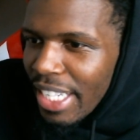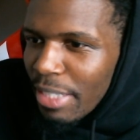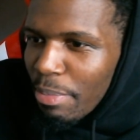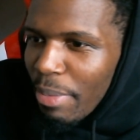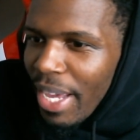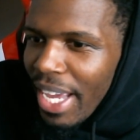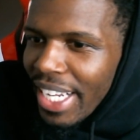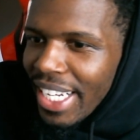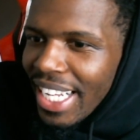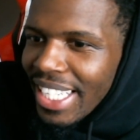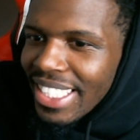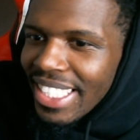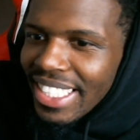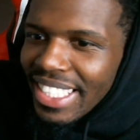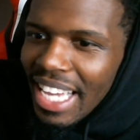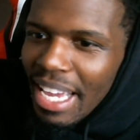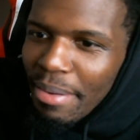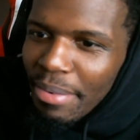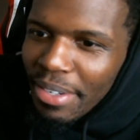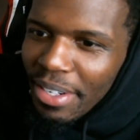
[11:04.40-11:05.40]
back. That's the
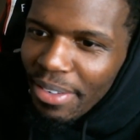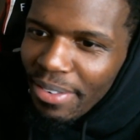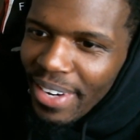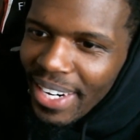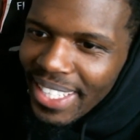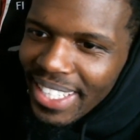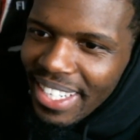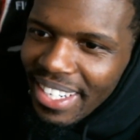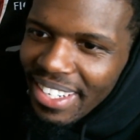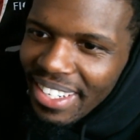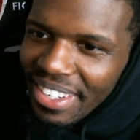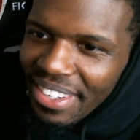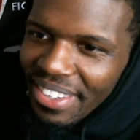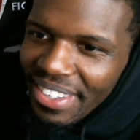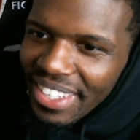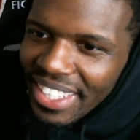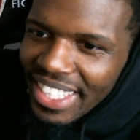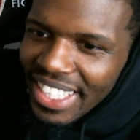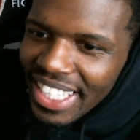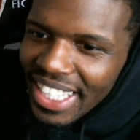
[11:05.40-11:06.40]
same girl right there, though.
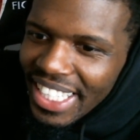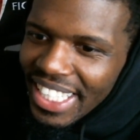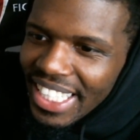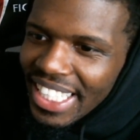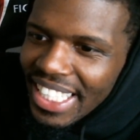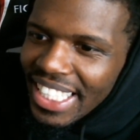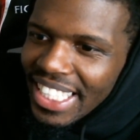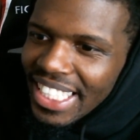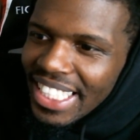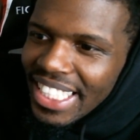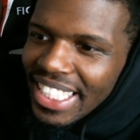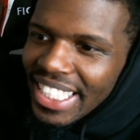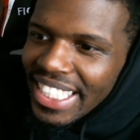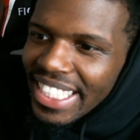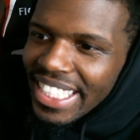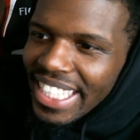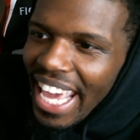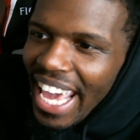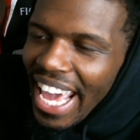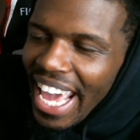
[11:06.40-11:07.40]

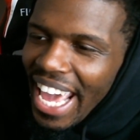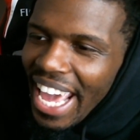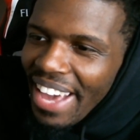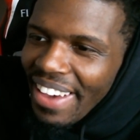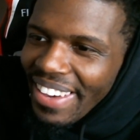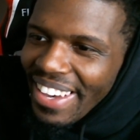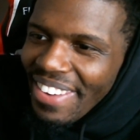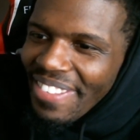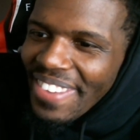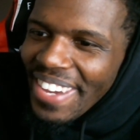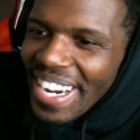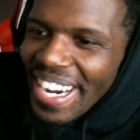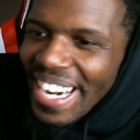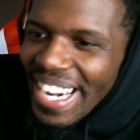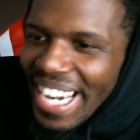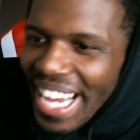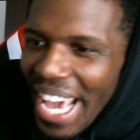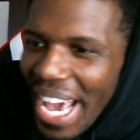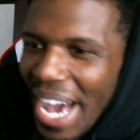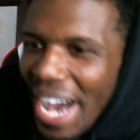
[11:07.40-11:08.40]
Stab. Come here
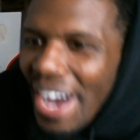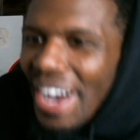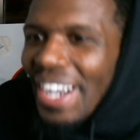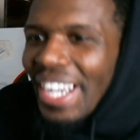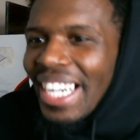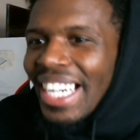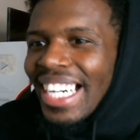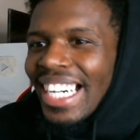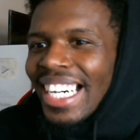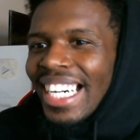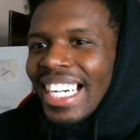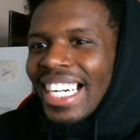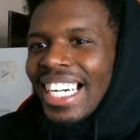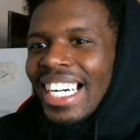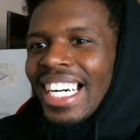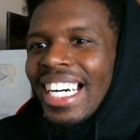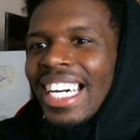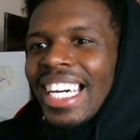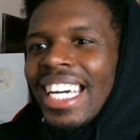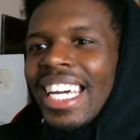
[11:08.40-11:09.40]
now.
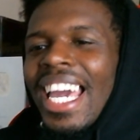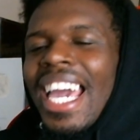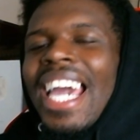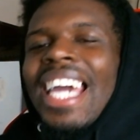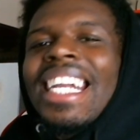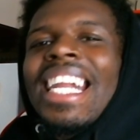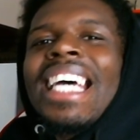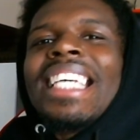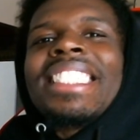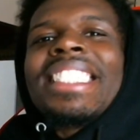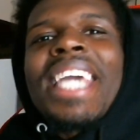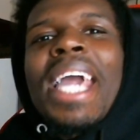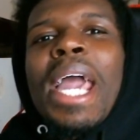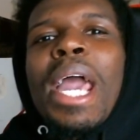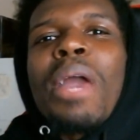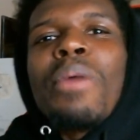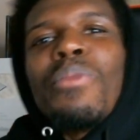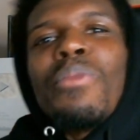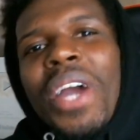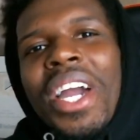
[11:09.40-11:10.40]
And that's
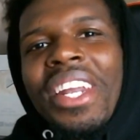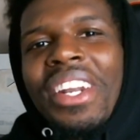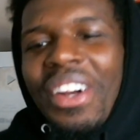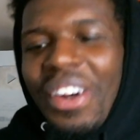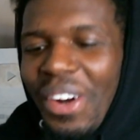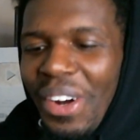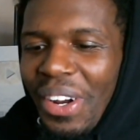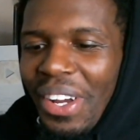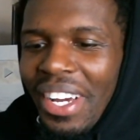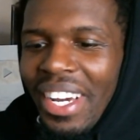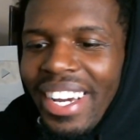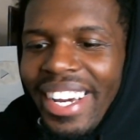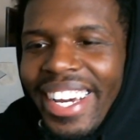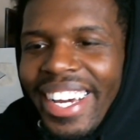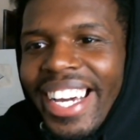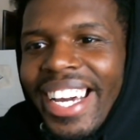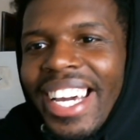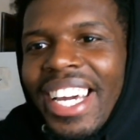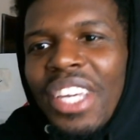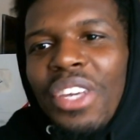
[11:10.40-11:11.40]
game winner.
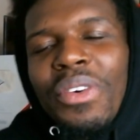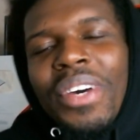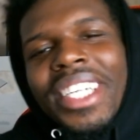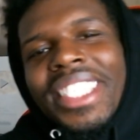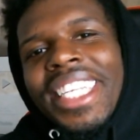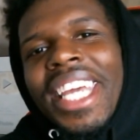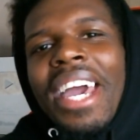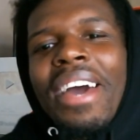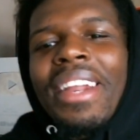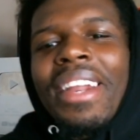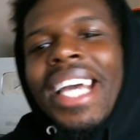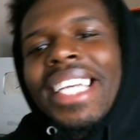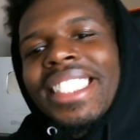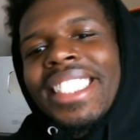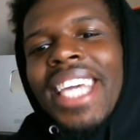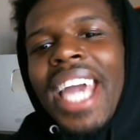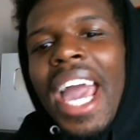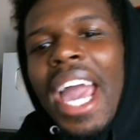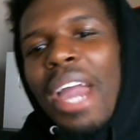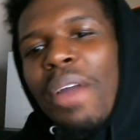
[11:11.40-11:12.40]
You can tell that's
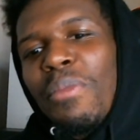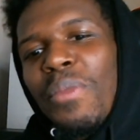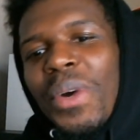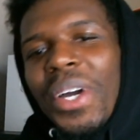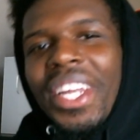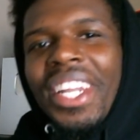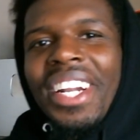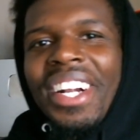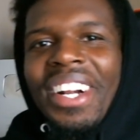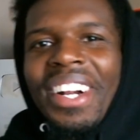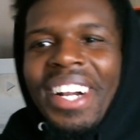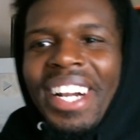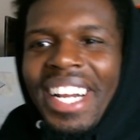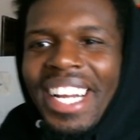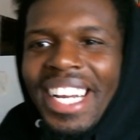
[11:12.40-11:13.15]
game winner.